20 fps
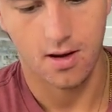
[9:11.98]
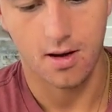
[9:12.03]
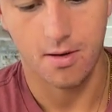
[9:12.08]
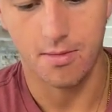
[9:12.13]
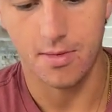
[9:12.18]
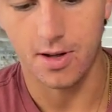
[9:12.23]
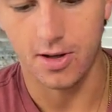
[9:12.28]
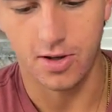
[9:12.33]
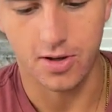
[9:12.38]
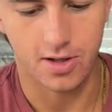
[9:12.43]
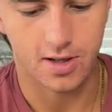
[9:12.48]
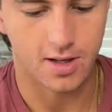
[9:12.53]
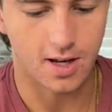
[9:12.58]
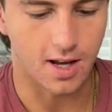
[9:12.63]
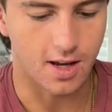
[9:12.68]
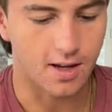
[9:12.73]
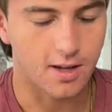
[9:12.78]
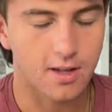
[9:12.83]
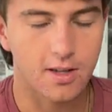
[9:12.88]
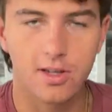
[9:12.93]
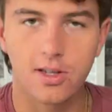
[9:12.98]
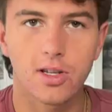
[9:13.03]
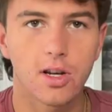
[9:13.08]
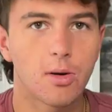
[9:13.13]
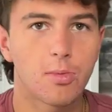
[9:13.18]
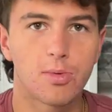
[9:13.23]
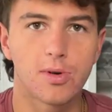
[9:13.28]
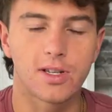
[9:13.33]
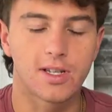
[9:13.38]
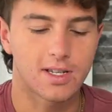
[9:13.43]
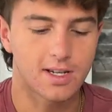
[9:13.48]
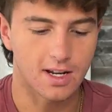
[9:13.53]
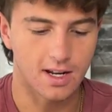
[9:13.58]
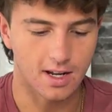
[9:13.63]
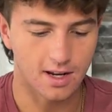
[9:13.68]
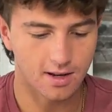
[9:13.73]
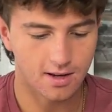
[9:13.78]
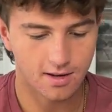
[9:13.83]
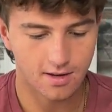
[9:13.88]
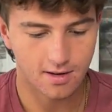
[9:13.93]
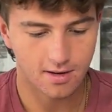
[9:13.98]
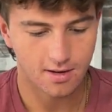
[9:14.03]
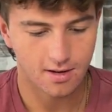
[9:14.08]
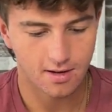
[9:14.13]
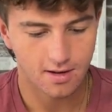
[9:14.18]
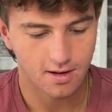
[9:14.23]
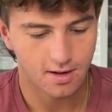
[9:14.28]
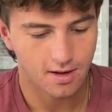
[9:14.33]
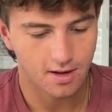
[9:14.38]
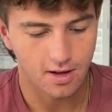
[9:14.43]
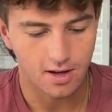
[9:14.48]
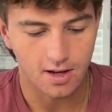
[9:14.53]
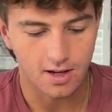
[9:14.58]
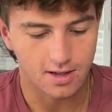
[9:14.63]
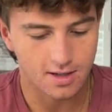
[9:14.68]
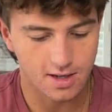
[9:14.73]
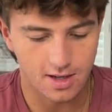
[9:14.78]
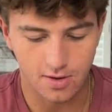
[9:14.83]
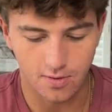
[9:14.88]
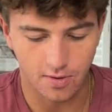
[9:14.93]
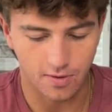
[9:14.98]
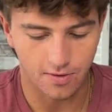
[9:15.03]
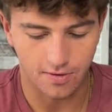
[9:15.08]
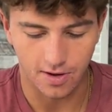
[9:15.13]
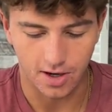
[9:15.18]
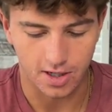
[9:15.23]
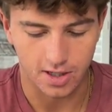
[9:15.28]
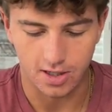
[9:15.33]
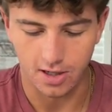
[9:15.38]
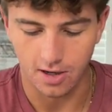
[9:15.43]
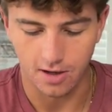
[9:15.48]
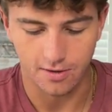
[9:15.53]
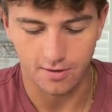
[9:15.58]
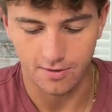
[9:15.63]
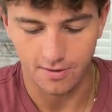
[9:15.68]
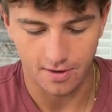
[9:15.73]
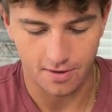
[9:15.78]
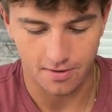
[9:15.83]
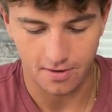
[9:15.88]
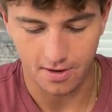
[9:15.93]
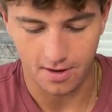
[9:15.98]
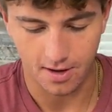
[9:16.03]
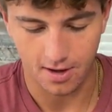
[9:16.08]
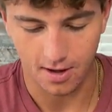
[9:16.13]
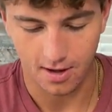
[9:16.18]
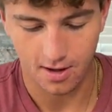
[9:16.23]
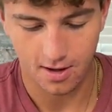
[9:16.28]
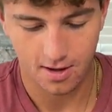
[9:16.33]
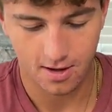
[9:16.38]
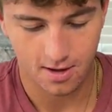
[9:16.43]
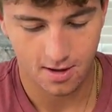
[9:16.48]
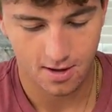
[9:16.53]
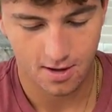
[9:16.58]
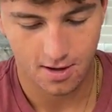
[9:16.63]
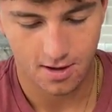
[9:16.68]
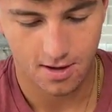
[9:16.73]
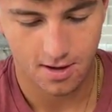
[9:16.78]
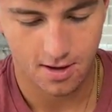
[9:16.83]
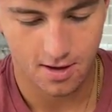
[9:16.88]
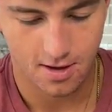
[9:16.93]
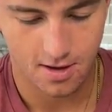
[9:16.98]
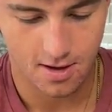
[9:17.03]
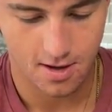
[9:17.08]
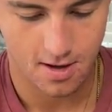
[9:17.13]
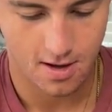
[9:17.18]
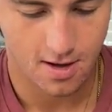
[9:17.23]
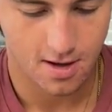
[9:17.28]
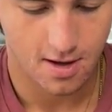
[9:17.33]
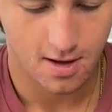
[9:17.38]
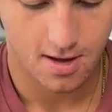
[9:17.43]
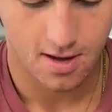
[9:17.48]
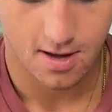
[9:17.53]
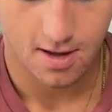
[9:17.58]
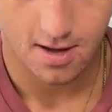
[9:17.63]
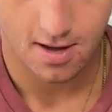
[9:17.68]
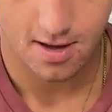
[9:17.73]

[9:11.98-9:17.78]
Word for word: I mean, just like so pristine you can see the reflection off of everything. And